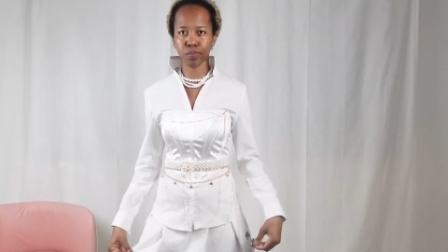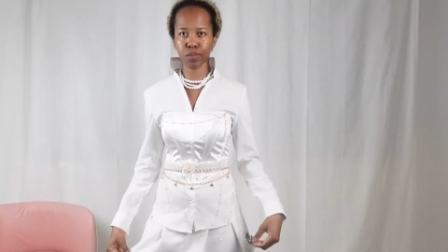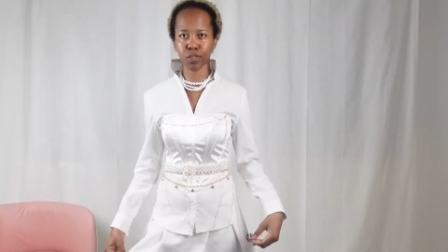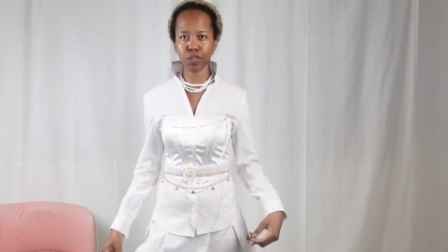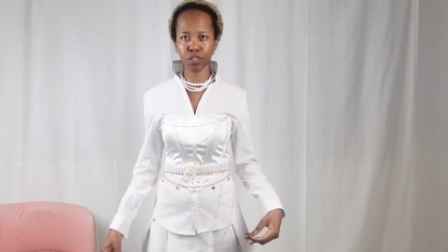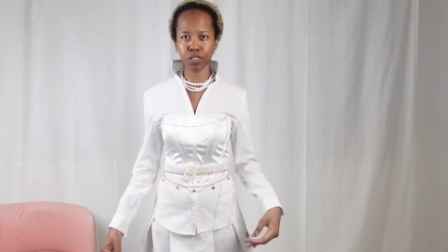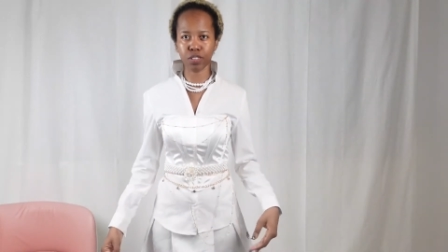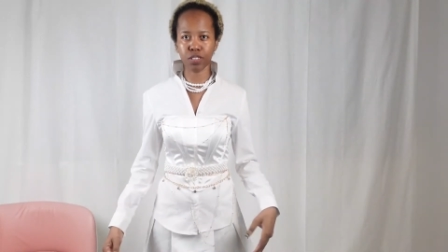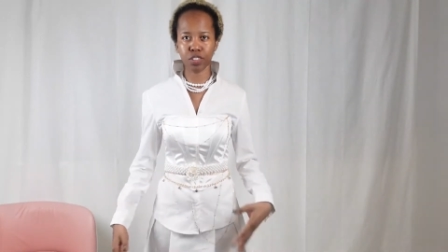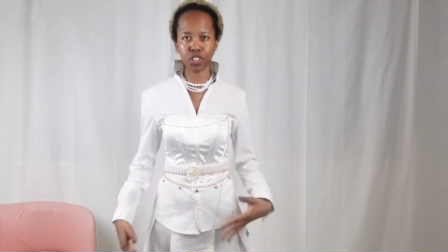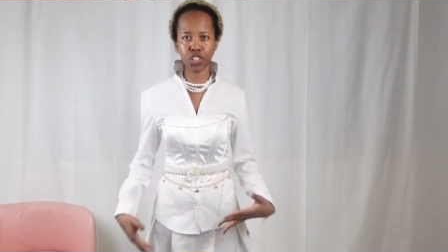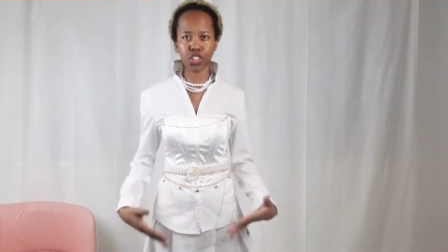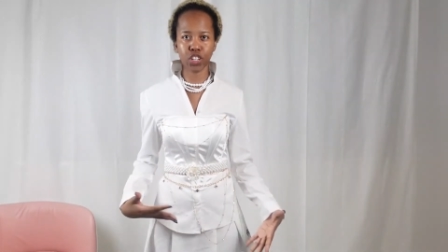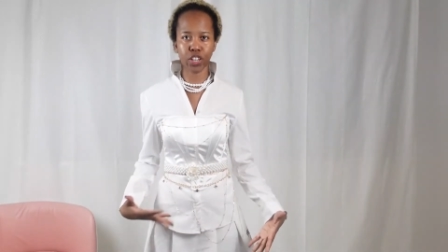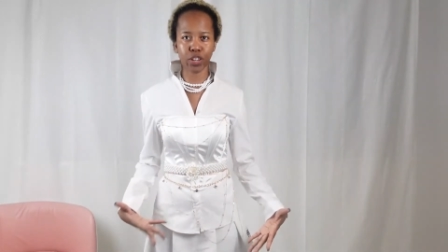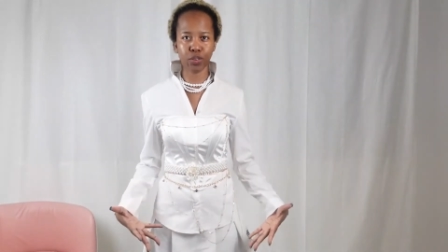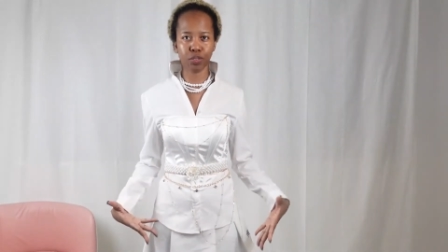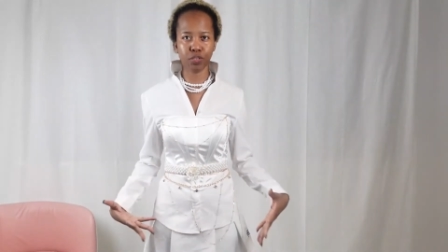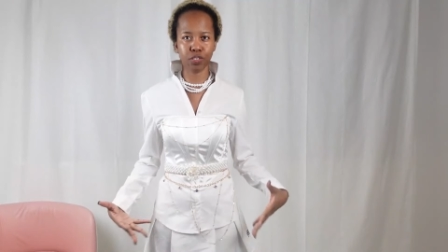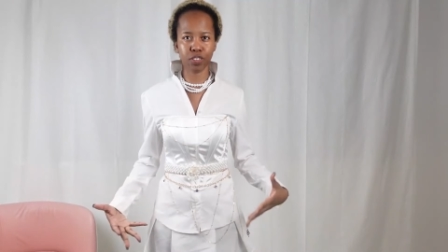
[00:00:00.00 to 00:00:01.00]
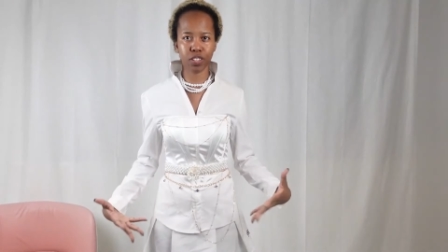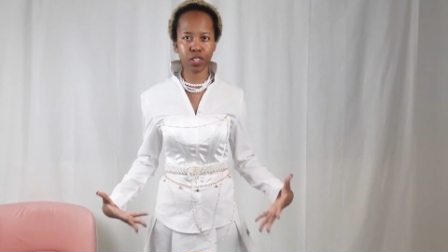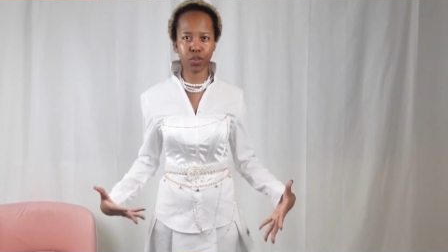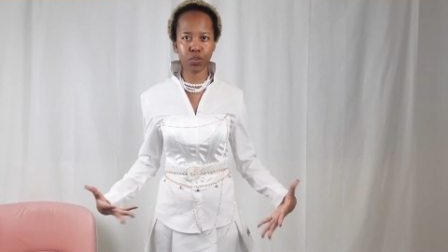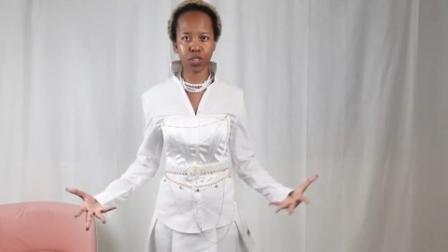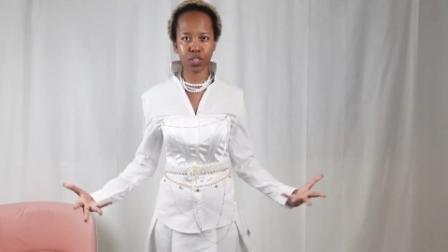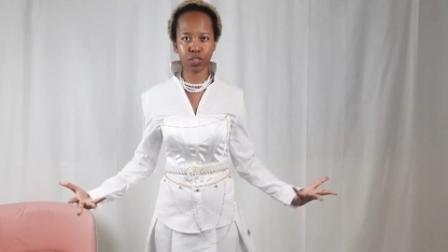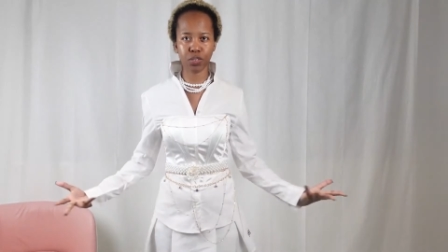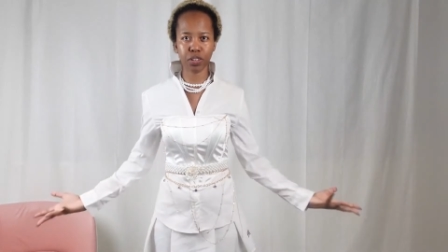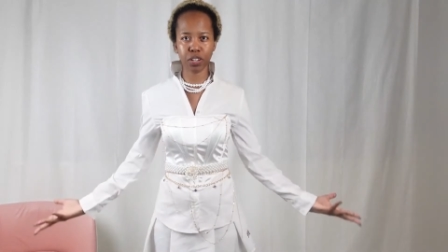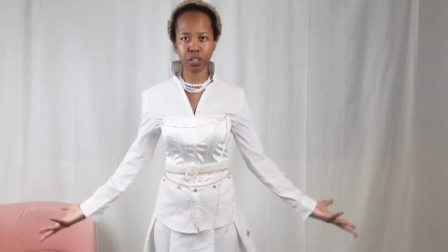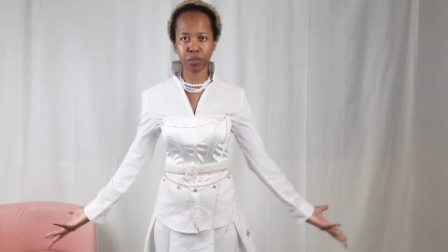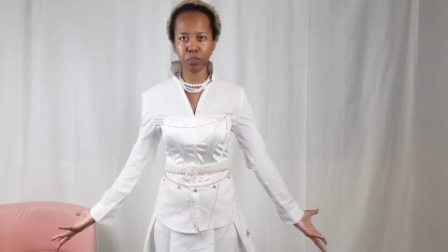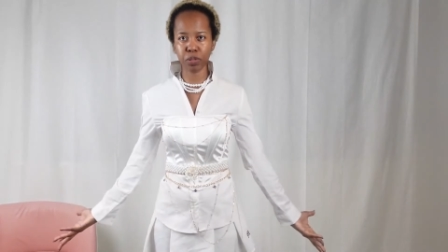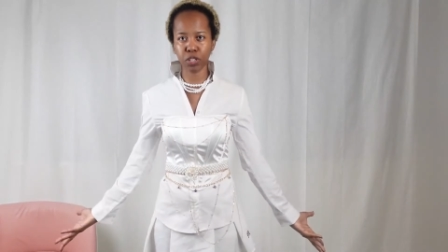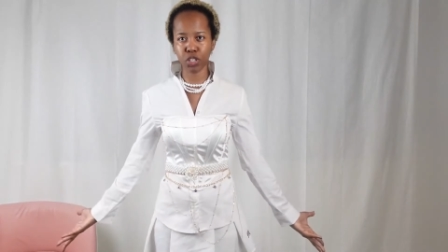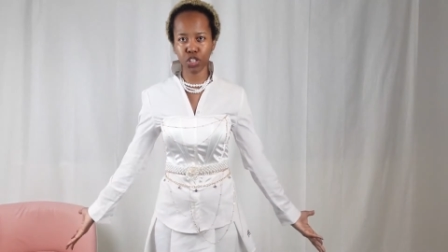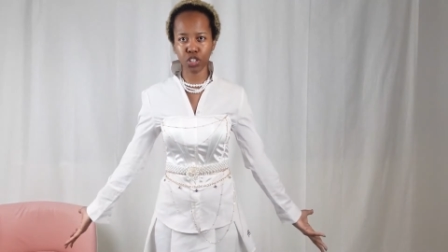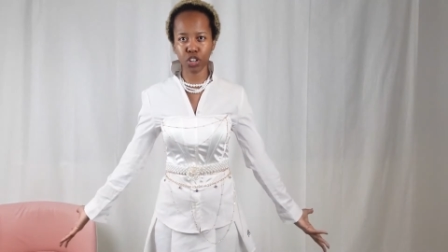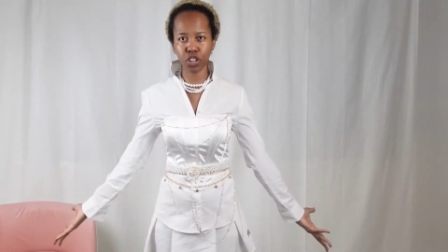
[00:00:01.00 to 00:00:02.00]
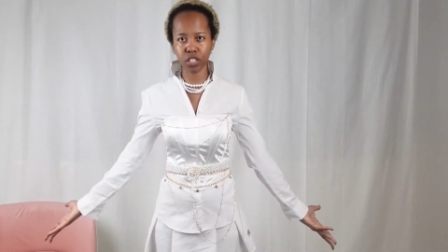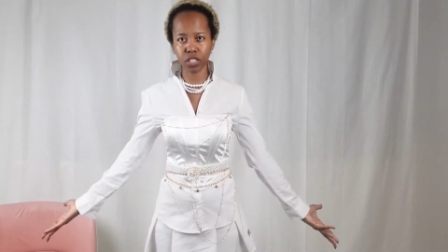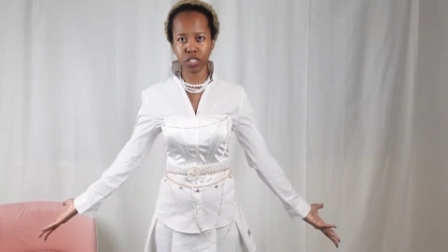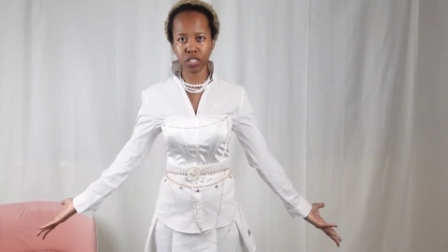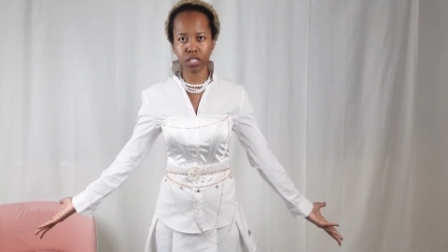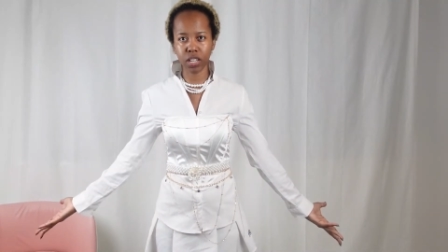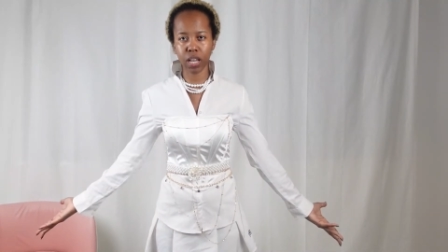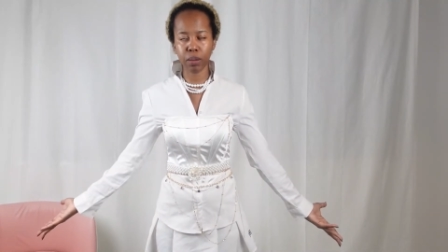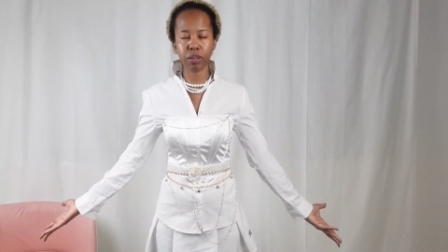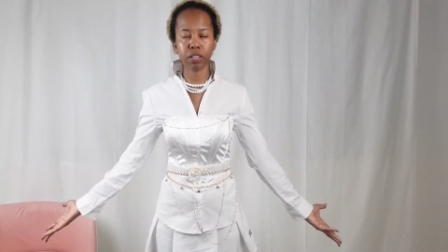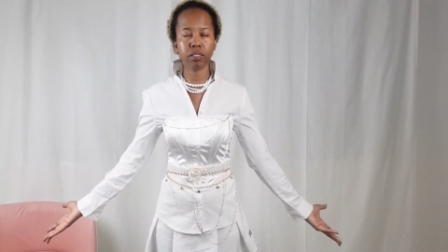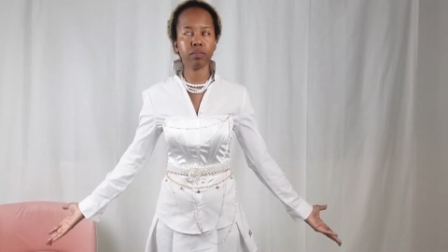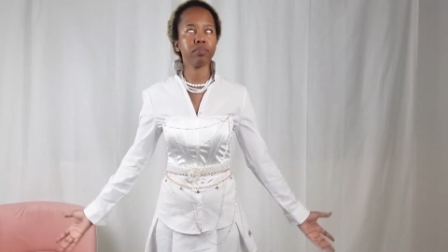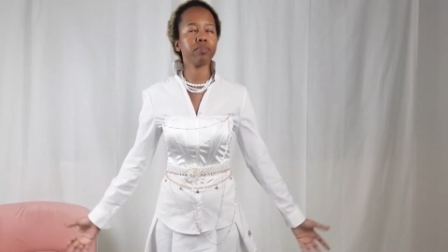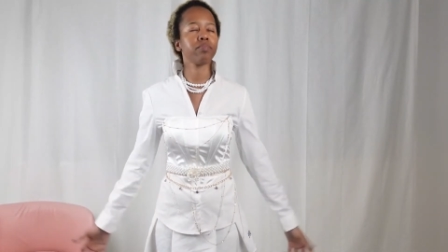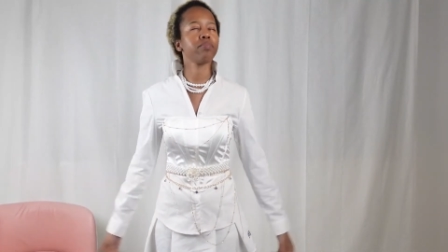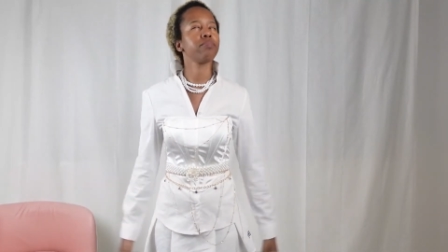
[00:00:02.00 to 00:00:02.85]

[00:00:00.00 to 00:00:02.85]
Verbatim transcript: because the shirt obviously wasn't gonna be short. I mean,